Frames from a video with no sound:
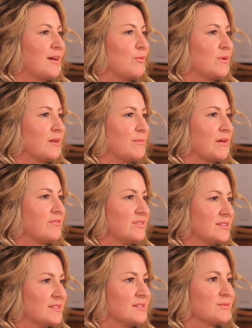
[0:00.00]
one of my
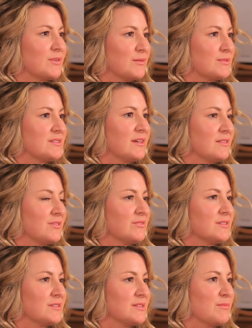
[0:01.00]
visits when I was down there
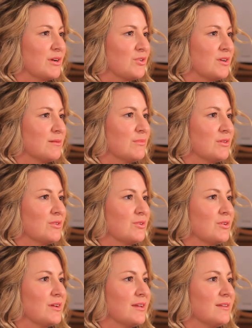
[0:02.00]
visiting my grandmother
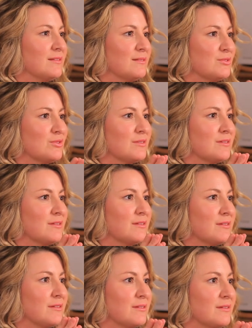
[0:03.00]
and
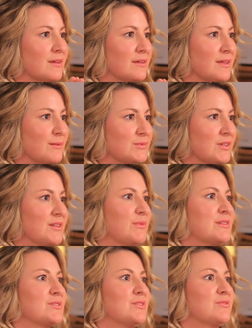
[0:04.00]
I kept telling
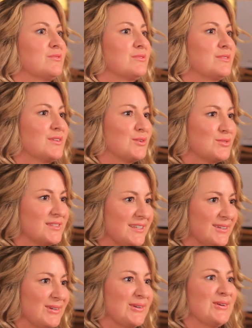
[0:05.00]
myself, go
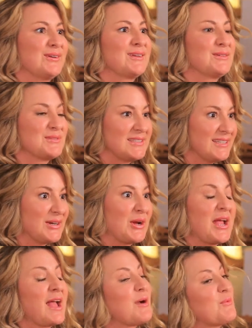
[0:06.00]
see her, go see her.
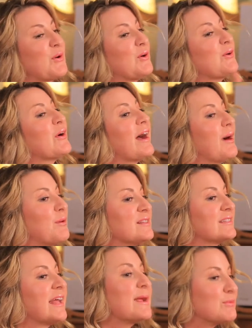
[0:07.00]
Well, I
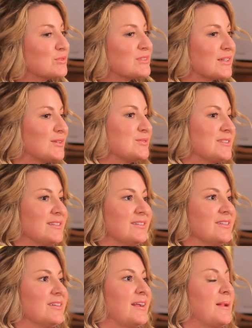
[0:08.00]
wasn't able to go see
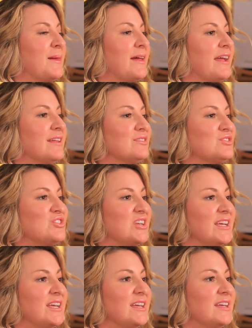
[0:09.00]
her. And
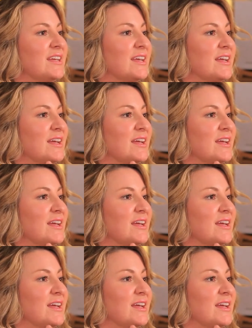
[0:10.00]
she